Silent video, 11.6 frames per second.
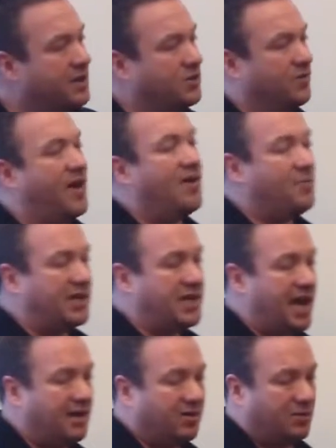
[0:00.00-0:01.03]
So if I have my
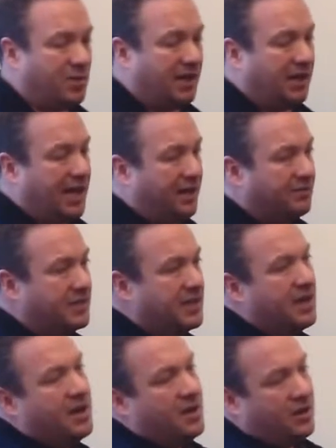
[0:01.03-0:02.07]
tackle in my left,
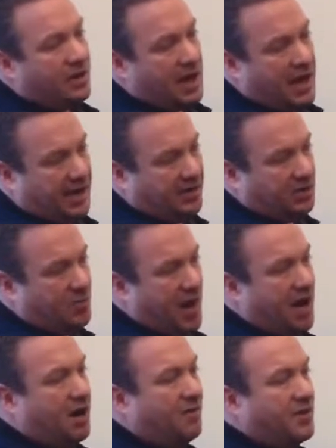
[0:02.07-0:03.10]
I can just
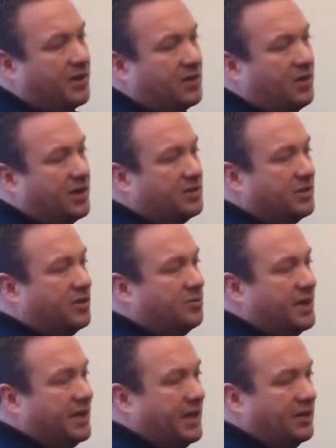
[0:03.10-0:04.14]
back off on the clutch a
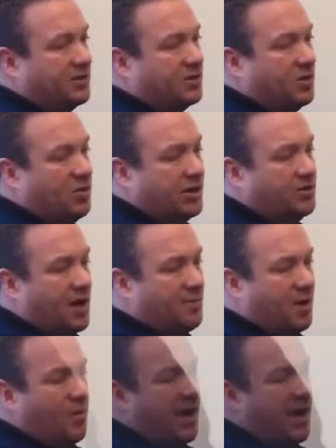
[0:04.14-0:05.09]
little bit and slowly drop